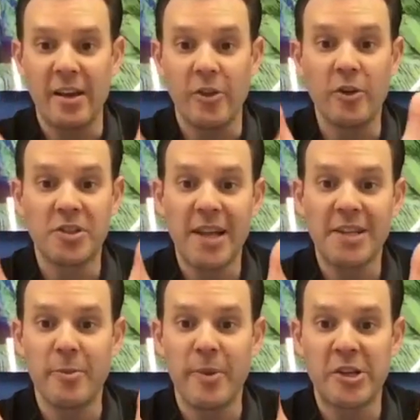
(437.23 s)
those stats
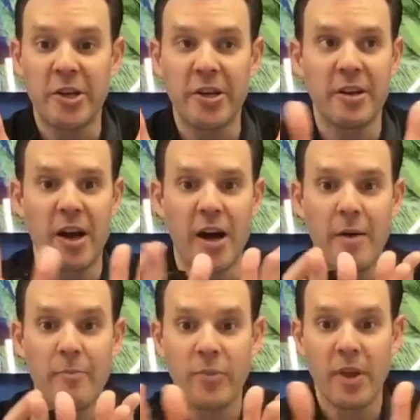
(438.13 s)
you mentioned,
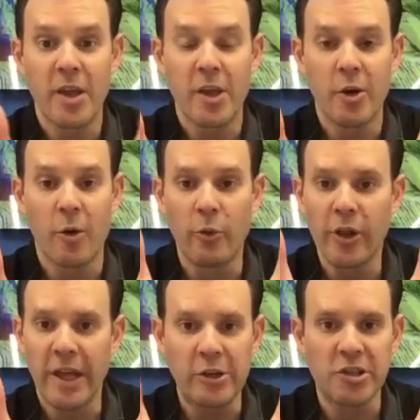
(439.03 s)
really
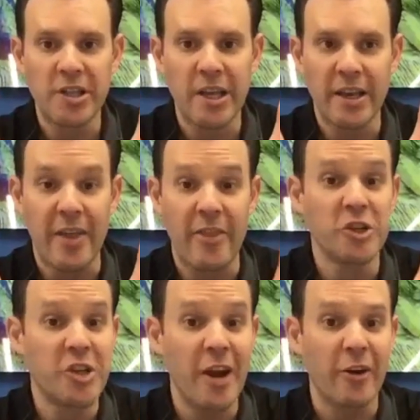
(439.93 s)
interesting, and they're
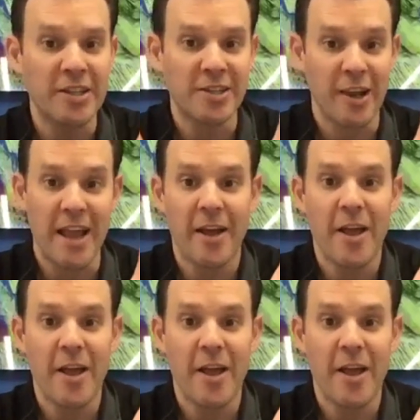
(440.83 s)
generous. Like,